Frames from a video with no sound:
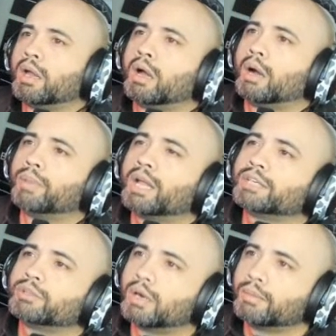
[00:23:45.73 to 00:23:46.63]
Apply
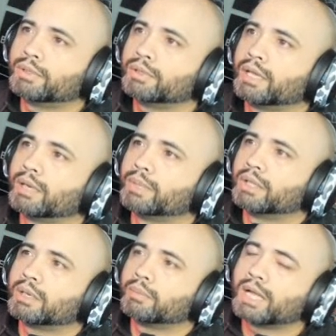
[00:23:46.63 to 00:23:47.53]
trauma and
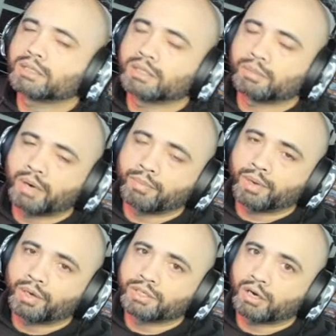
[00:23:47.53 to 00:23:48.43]
ability block to the
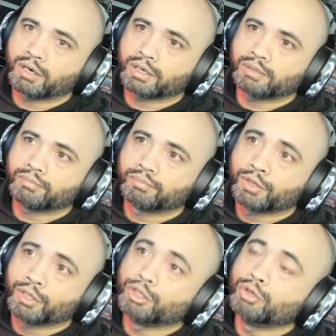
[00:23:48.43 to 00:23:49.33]
primary target.
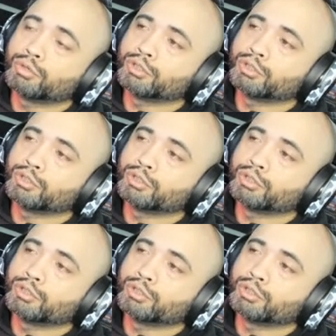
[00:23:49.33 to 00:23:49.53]
You can